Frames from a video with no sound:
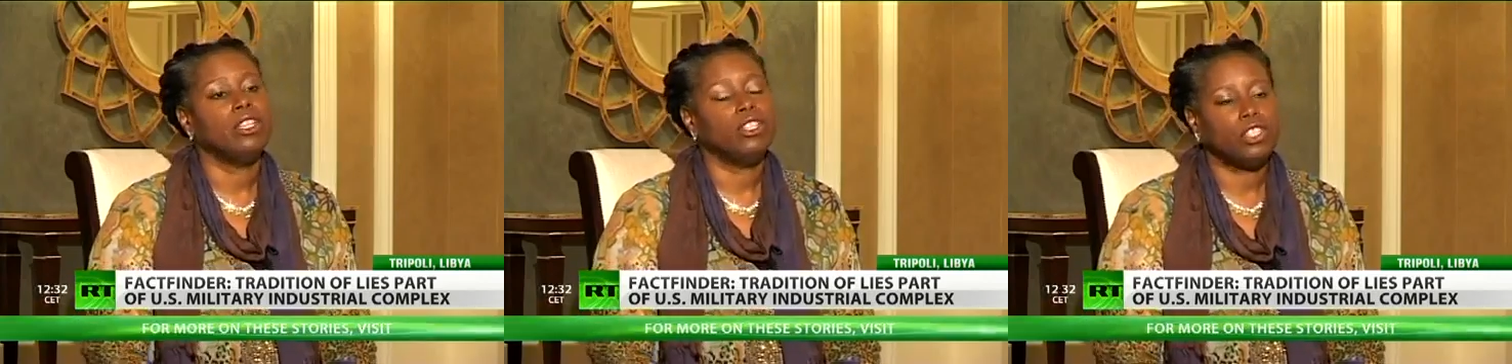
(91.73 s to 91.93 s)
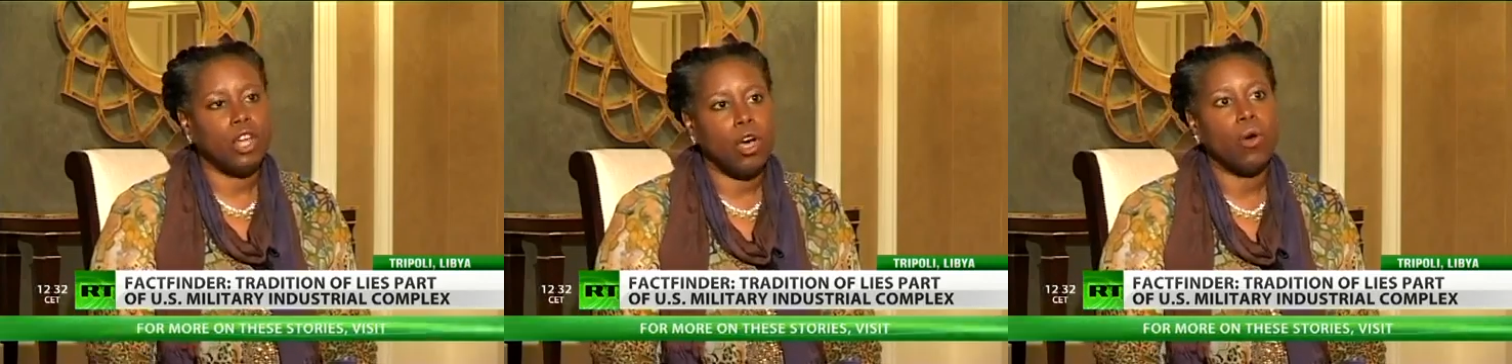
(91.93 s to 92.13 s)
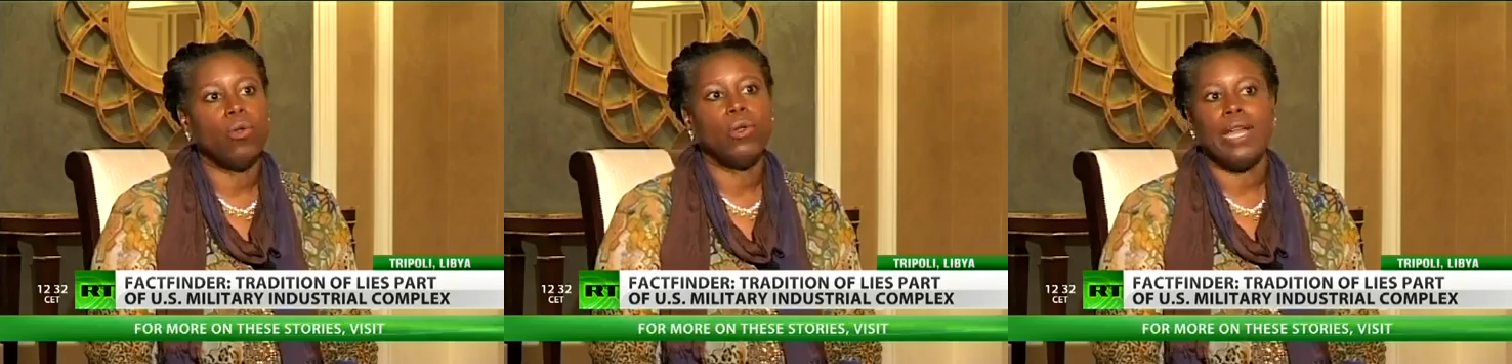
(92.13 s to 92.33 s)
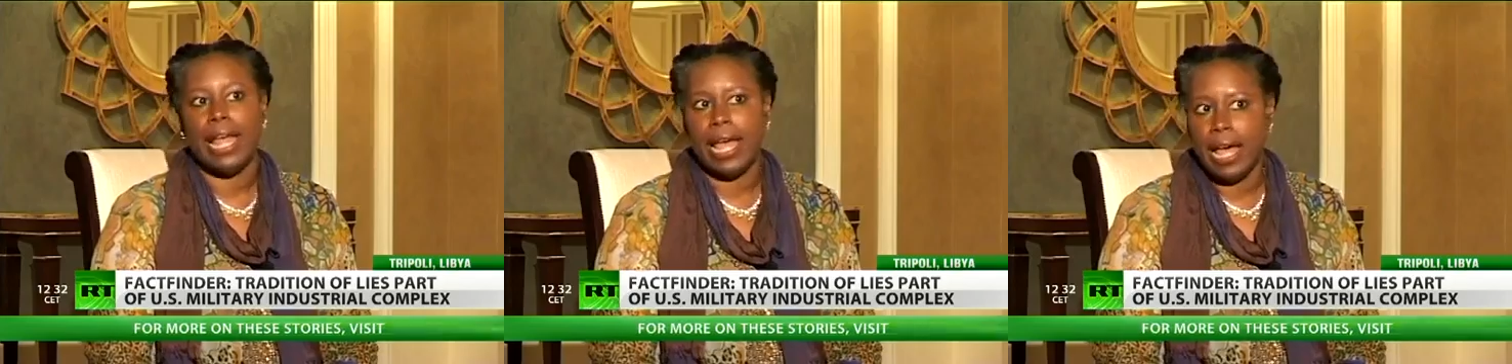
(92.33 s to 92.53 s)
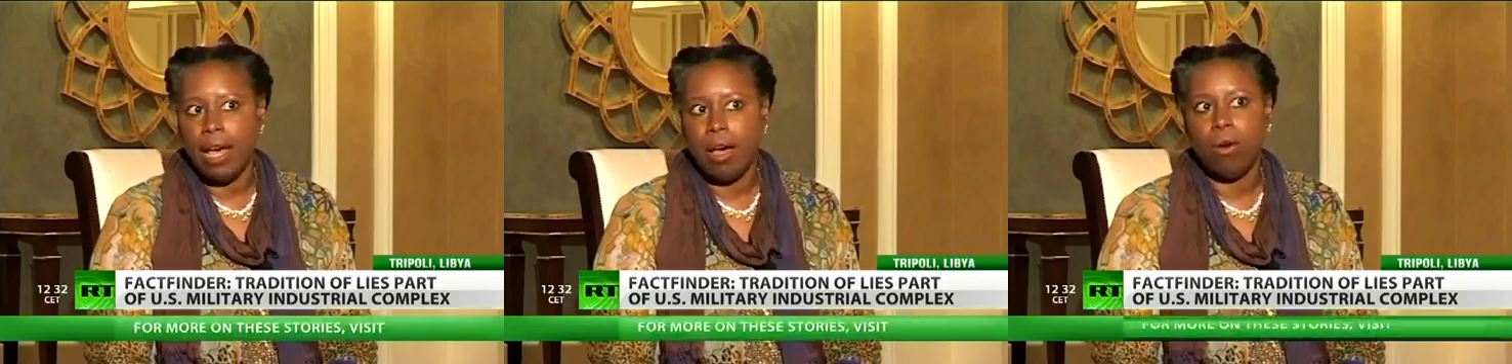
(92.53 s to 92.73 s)
So
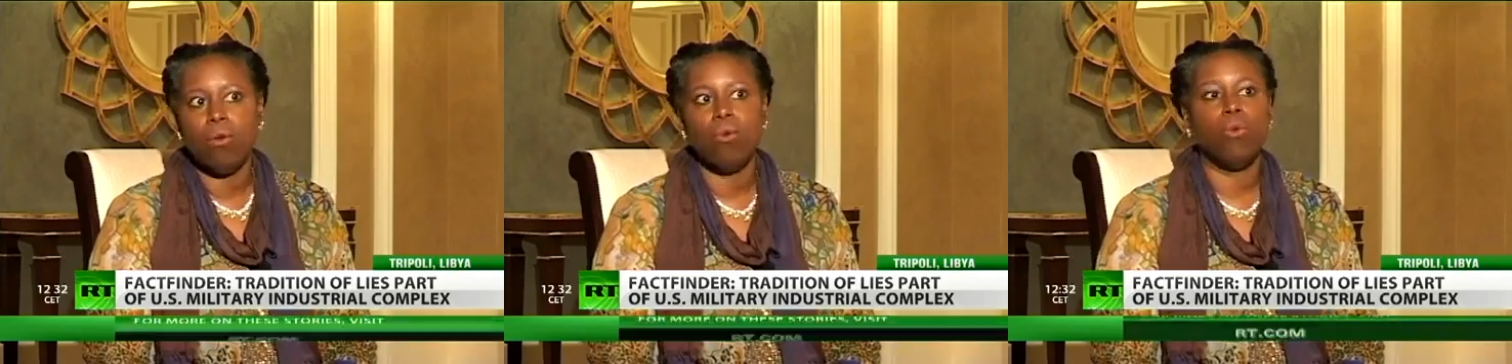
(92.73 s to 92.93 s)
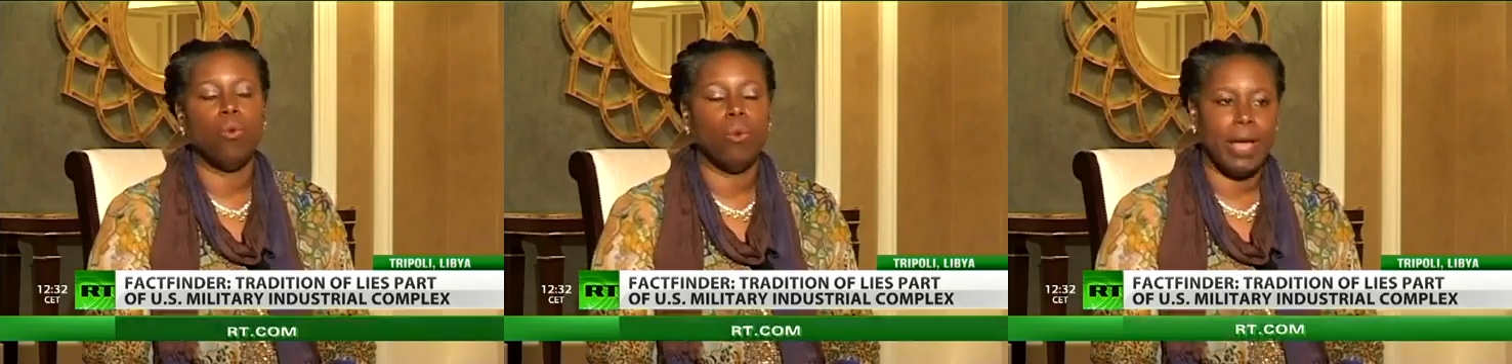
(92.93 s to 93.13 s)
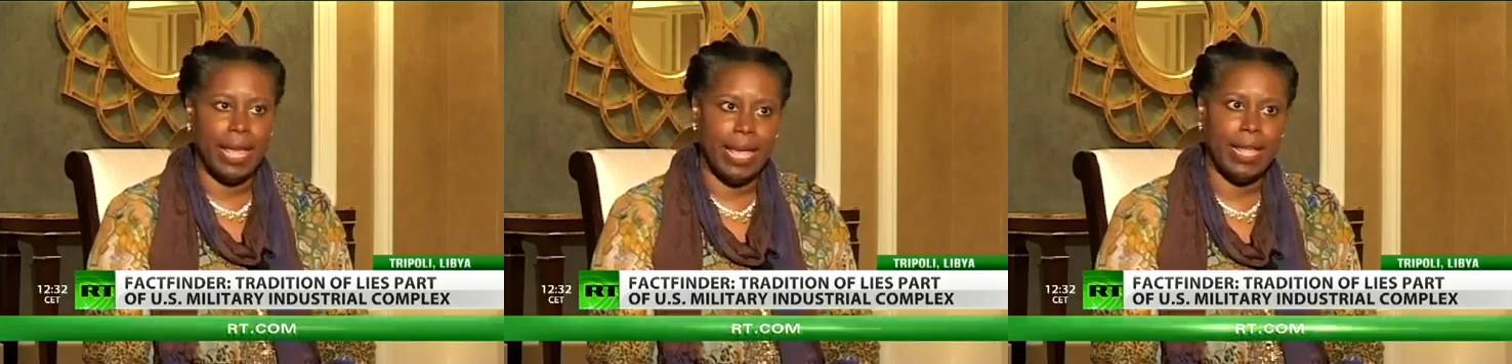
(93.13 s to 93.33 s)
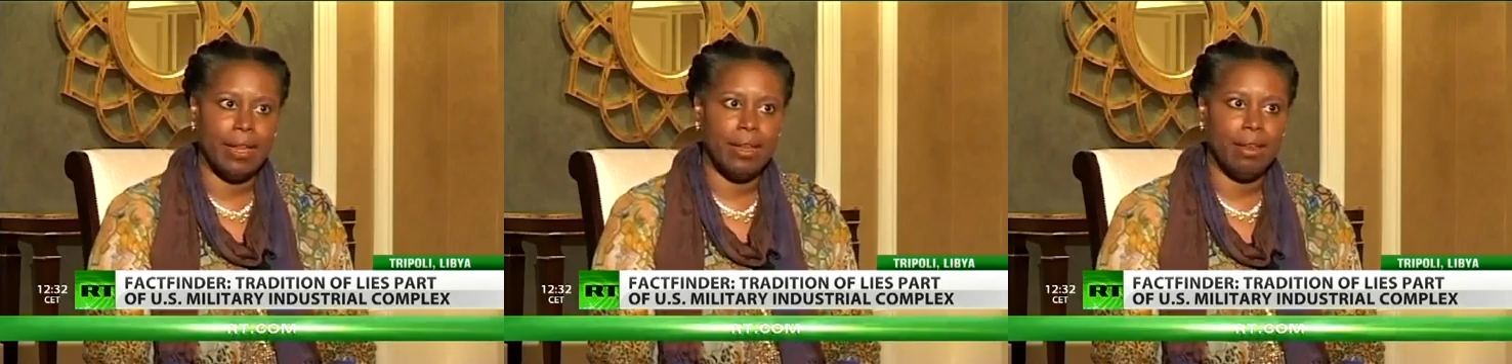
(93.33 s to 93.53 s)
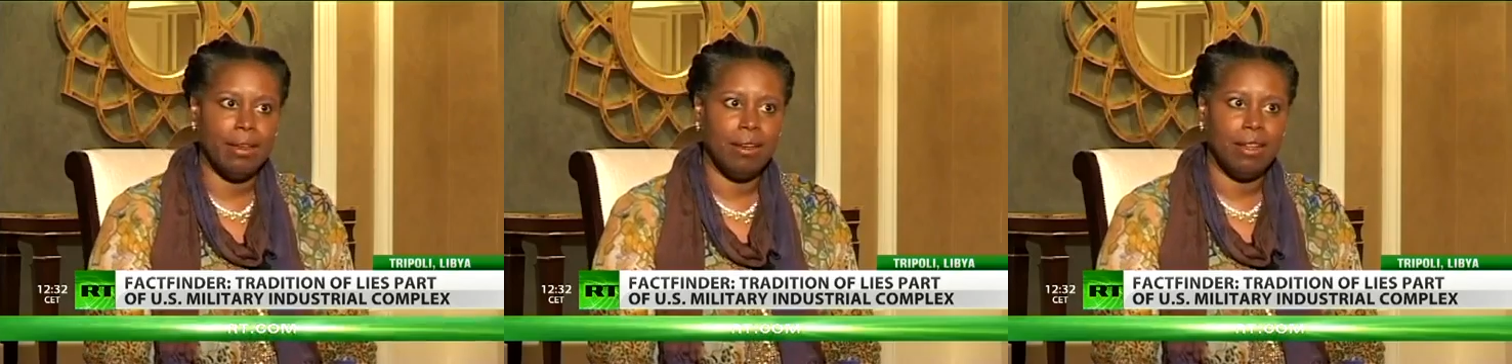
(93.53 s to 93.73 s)
now
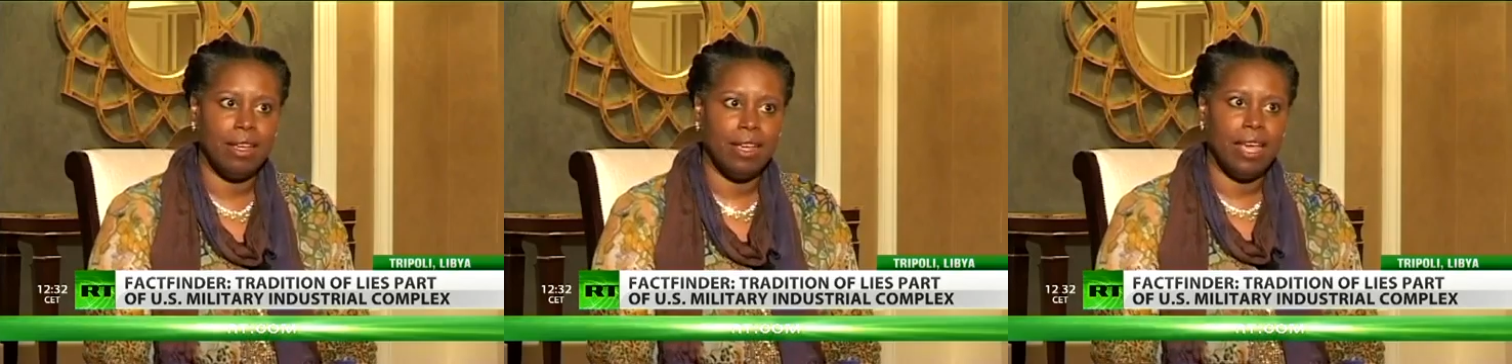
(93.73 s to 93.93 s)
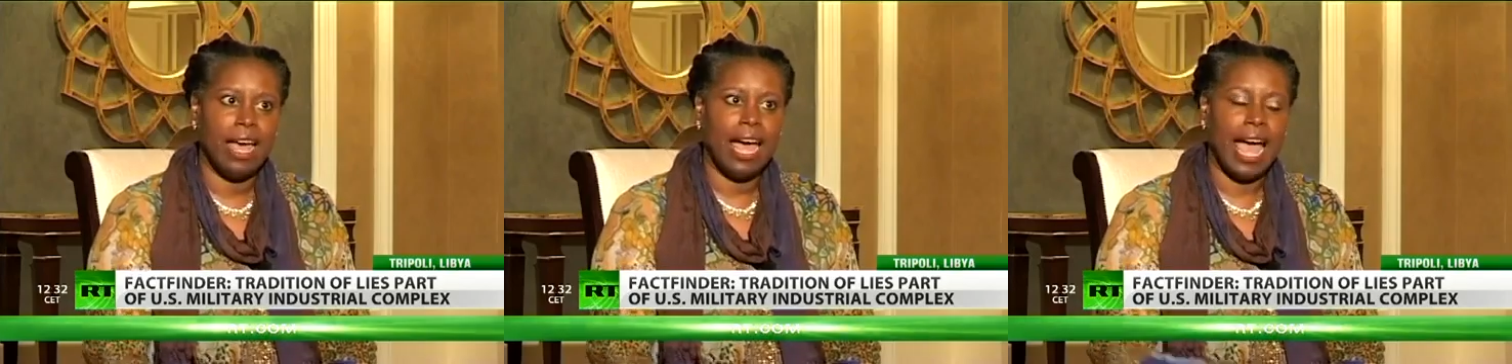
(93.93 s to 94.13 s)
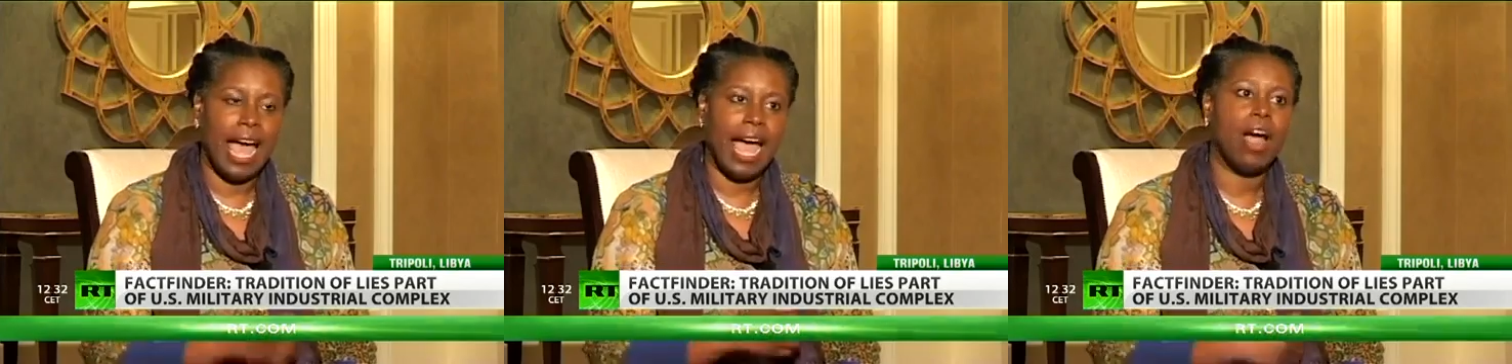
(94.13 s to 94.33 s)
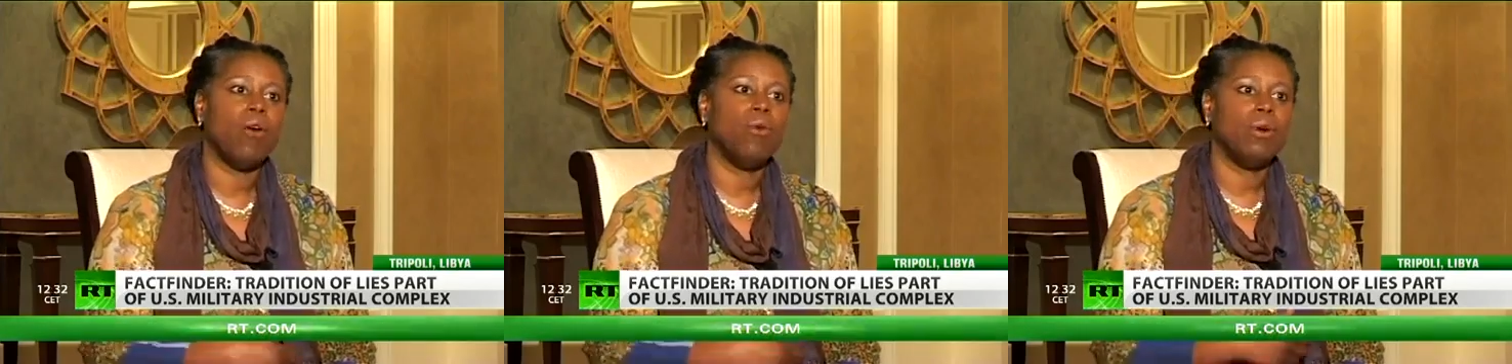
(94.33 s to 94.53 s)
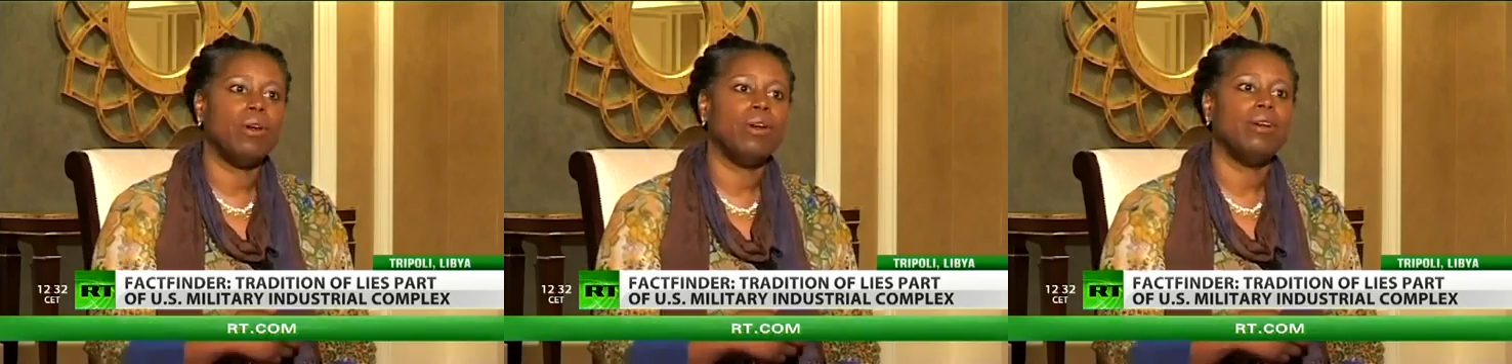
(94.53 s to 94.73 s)
when
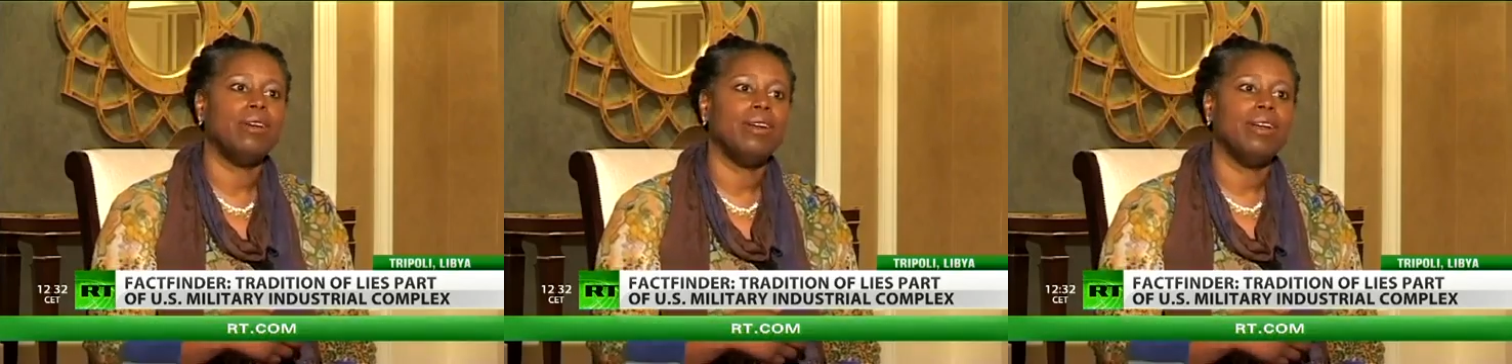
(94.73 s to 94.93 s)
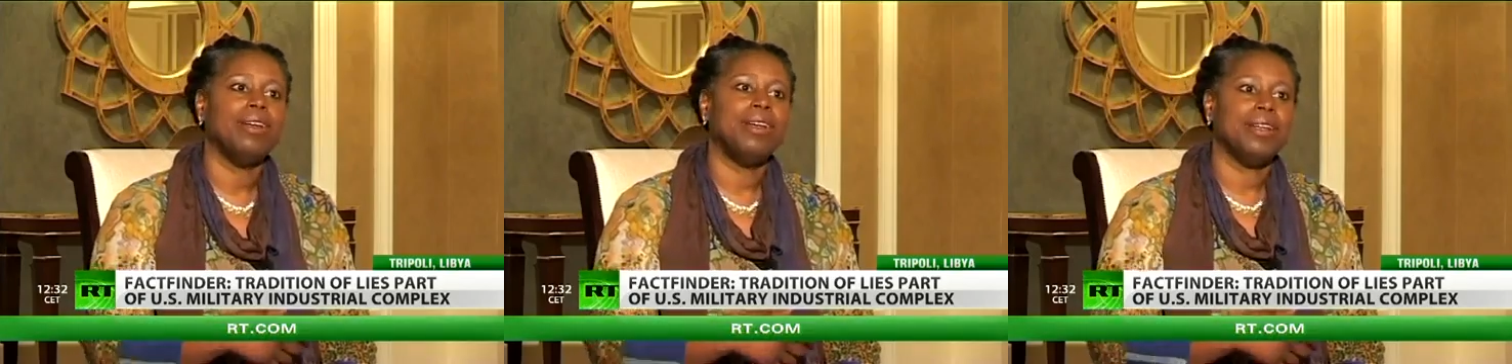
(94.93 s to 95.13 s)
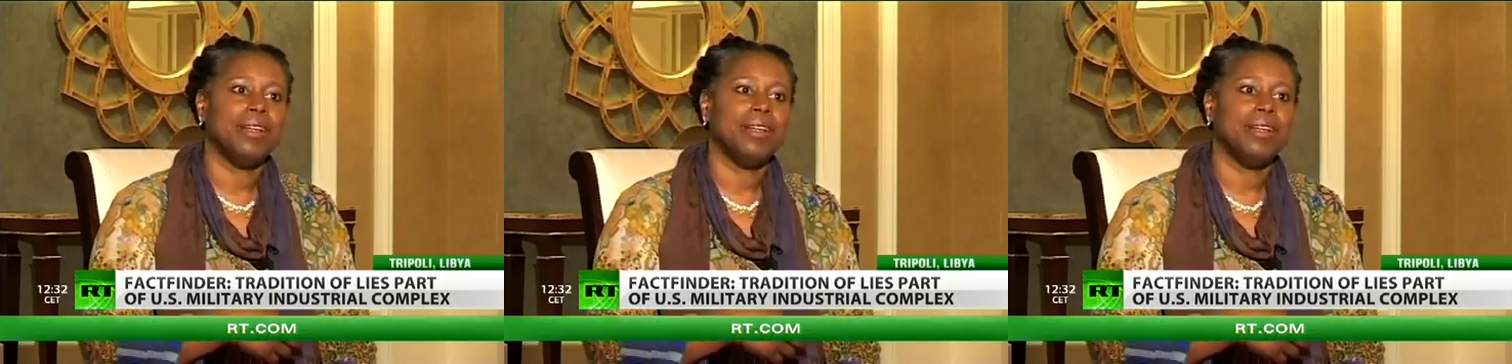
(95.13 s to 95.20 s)
our